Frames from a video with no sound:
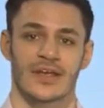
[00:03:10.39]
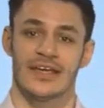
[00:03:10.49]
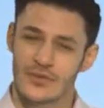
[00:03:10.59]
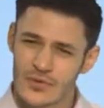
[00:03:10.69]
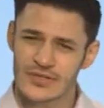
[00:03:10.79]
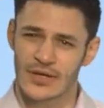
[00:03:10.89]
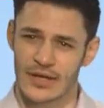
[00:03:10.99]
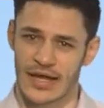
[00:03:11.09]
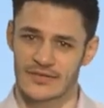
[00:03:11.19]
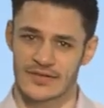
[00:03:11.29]
It also
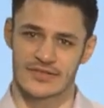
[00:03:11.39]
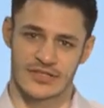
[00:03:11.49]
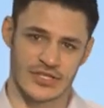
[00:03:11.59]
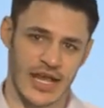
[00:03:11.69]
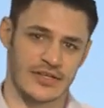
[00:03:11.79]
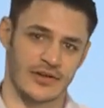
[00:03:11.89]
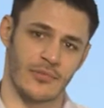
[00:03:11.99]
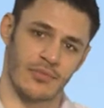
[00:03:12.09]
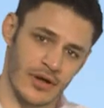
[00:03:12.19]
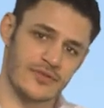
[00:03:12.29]
allows us to change our
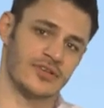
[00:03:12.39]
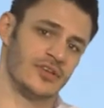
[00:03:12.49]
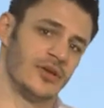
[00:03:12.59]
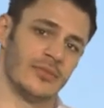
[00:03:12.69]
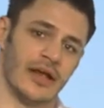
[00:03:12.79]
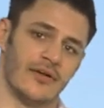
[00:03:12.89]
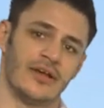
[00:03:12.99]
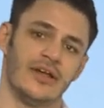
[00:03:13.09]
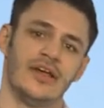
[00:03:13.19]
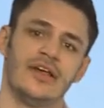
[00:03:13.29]
approach to human
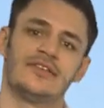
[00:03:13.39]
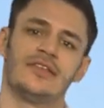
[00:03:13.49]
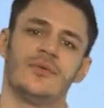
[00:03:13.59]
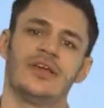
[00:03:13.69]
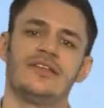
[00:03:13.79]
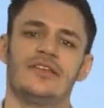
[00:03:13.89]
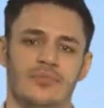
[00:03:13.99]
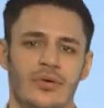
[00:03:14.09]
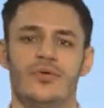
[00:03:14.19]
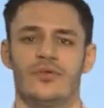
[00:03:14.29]
error so that we can
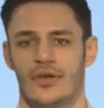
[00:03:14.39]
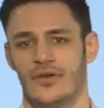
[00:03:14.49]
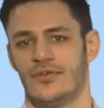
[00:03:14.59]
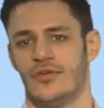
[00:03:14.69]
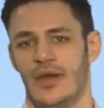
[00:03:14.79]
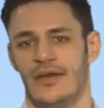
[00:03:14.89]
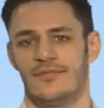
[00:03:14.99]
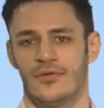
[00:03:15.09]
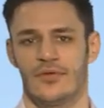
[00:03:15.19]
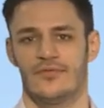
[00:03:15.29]
support those who may have
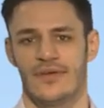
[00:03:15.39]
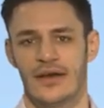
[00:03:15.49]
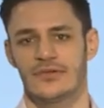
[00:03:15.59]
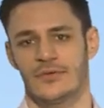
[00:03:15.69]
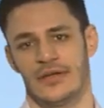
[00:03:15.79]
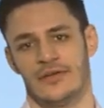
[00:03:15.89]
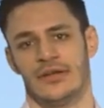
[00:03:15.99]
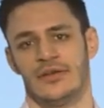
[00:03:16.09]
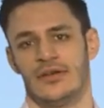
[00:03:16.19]
fallen foul to error,